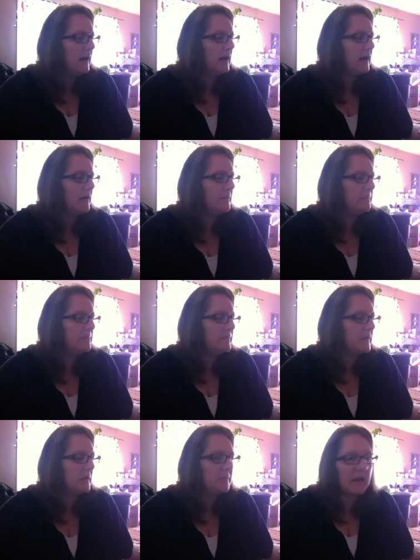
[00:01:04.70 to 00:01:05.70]
Um,
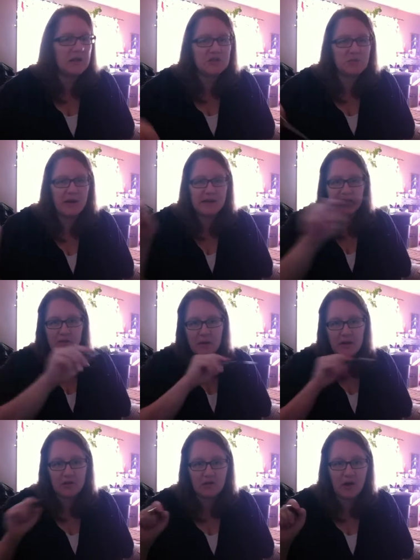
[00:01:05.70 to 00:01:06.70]
but I just want to ask
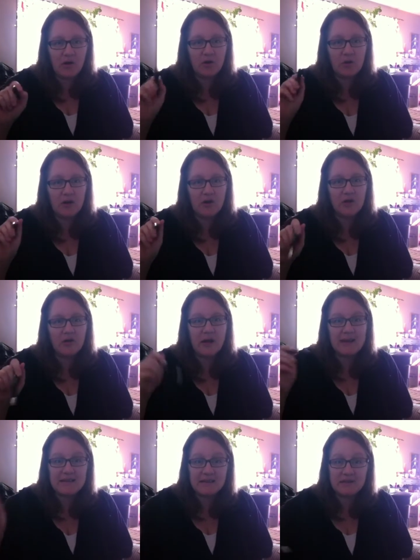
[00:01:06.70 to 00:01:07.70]
everybody in the crowd who here
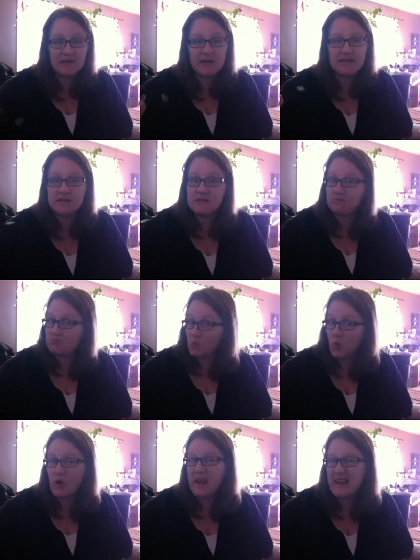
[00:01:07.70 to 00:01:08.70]
identifies
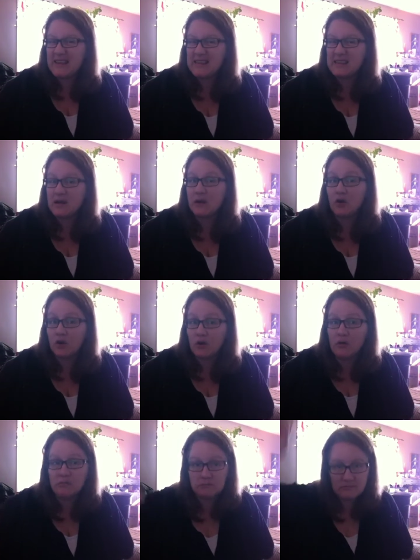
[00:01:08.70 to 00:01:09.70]
or is a
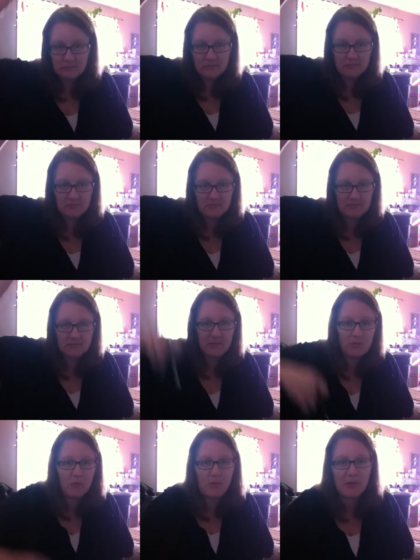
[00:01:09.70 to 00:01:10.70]
girl. Some
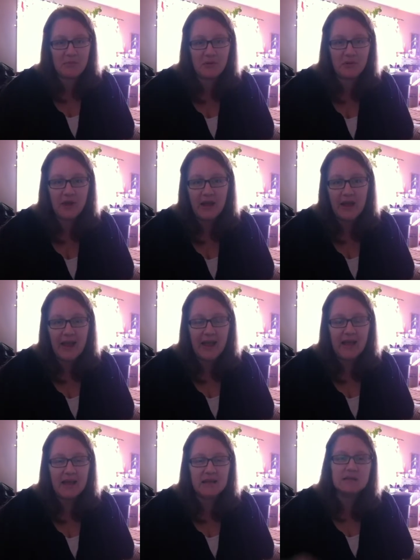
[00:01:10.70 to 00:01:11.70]
people will put up their
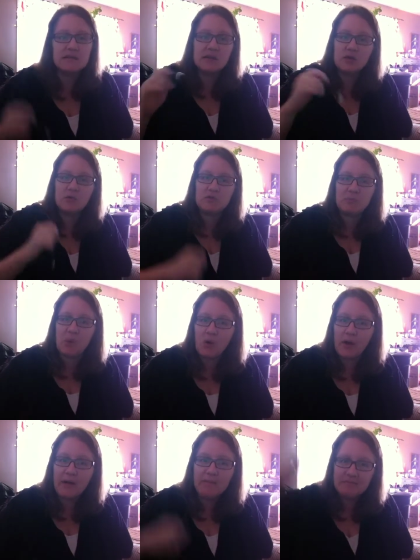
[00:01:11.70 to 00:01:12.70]
hands. I'll say who's
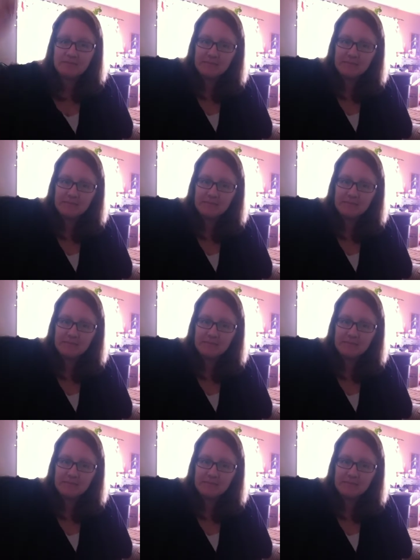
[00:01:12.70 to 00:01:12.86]
boy.